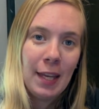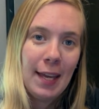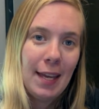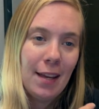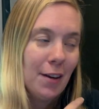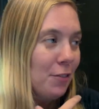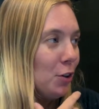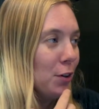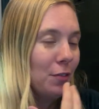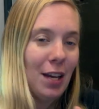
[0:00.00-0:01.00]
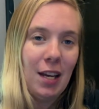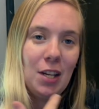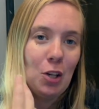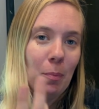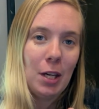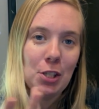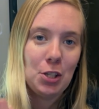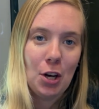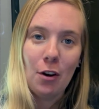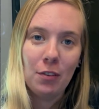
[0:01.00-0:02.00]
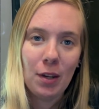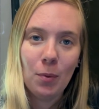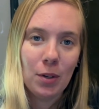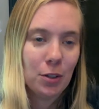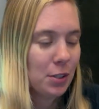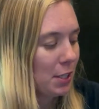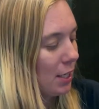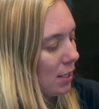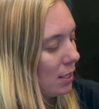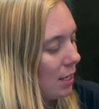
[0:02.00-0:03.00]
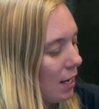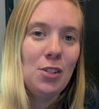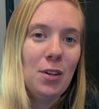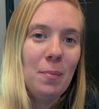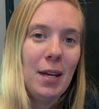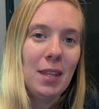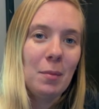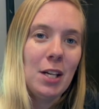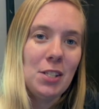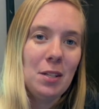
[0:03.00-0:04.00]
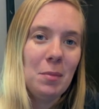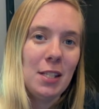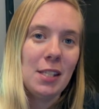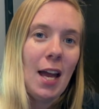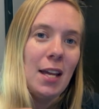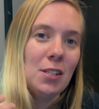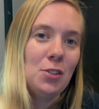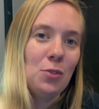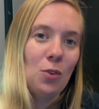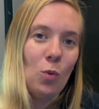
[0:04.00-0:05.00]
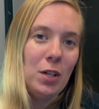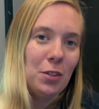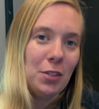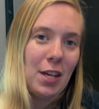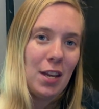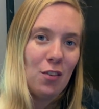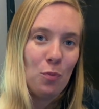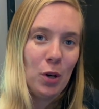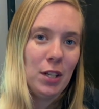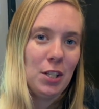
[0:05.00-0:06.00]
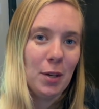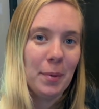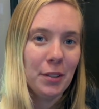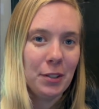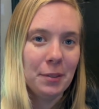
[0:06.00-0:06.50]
of your van, your bus, your RV, one of those things. You can make them custom to size to the windows that you've put into your build.